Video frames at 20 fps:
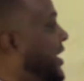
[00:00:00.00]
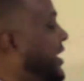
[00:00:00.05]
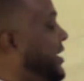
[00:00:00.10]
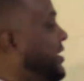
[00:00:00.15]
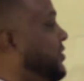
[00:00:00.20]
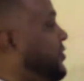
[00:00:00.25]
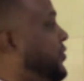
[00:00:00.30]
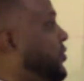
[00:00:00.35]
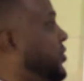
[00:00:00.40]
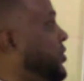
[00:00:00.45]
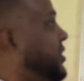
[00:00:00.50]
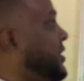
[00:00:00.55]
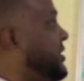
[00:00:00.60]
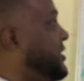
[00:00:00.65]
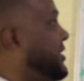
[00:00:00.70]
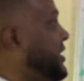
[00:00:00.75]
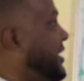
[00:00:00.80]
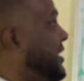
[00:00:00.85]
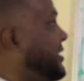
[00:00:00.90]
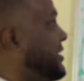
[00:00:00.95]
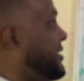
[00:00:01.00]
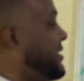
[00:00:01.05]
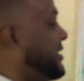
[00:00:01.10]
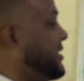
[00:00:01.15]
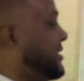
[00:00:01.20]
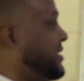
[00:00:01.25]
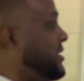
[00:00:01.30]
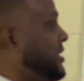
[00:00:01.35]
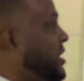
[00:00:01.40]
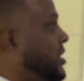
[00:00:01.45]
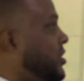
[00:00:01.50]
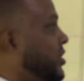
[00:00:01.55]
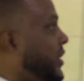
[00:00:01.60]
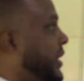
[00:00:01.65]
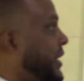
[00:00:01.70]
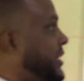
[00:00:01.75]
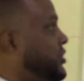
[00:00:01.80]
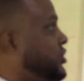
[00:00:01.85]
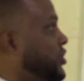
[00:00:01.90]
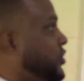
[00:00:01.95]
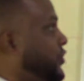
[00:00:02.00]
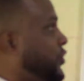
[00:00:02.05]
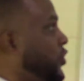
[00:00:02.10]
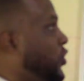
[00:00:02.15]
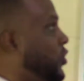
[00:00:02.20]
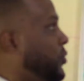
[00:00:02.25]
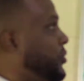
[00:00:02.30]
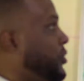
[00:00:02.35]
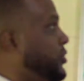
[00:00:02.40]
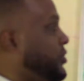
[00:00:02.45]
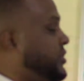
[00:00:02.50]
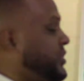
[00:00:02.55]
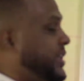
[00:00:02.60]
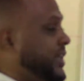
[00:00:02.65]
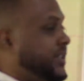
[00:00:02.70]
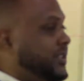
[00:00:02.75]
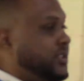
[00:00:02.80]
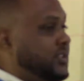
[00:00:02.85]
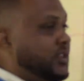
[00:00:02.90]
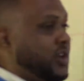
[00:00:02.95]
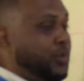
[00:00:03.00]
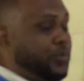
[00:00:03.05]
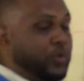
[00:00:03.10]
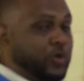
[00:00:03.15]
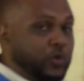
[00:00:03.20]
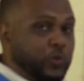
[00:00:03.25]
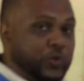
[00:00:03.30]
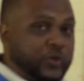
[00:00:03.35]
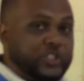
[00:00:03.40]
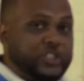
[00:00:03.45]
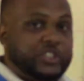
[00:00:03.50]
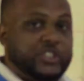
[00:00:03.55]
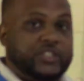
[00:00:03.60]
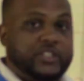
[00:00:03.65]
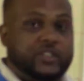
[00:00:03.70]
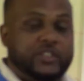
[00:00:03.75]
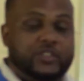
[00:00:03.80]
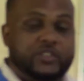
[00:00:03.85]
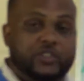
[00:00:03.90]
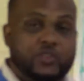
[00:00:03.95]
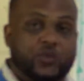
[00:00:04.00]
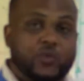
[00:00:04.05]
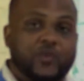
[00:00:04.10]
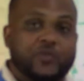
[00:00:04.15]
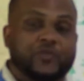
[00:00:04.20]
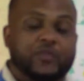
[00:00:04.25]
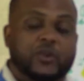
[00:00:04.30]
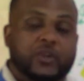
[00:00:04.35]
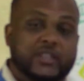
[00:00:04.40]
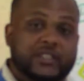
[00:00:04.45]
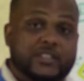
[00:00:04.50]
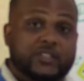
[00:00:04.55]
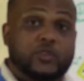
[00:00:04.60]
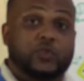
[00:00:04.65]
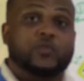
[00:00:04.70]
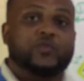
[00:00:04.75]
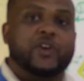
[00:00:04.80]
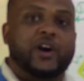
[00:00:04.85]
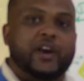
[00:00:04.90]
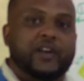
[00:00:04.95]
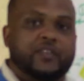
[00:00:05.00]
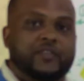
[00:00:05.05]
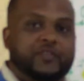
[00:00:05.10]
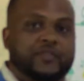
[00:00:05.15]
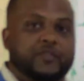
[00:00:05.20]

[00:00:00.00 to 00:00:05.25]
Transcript: for the cells this range of homeostasis upon which it can survive.